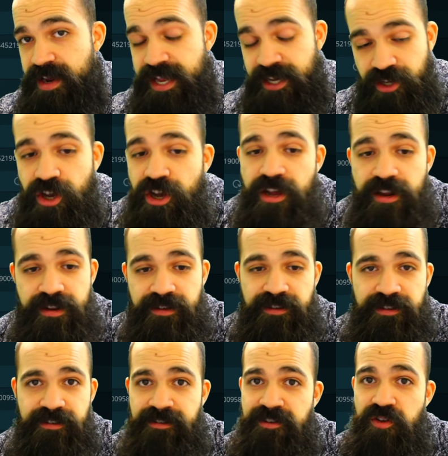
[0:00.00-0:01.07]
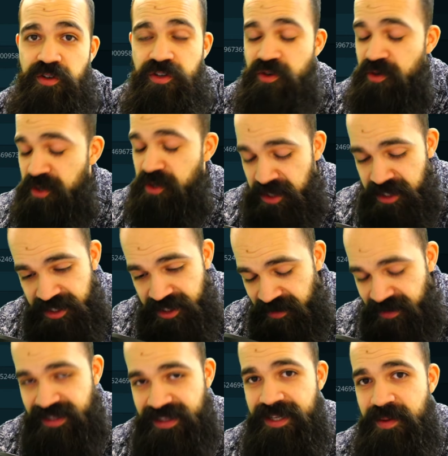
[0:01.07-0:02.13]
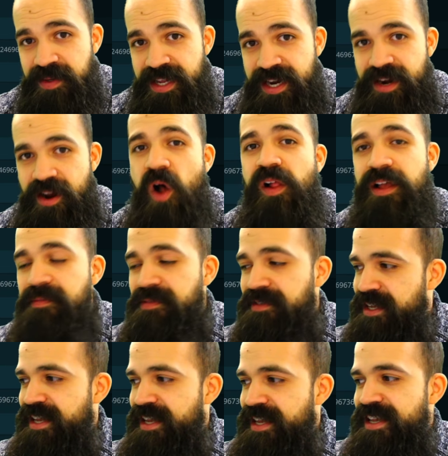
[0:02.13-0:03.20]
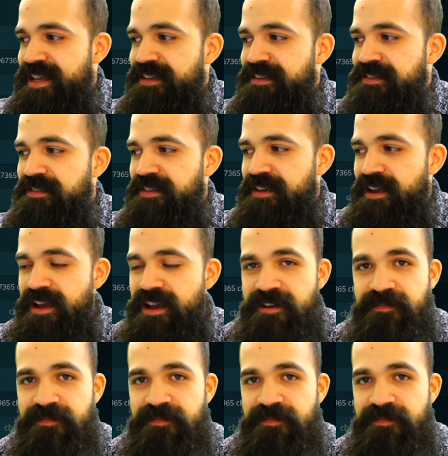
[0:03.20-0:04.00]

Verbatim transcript: It could you, you could still get liquidated. All I'm saying is, uh,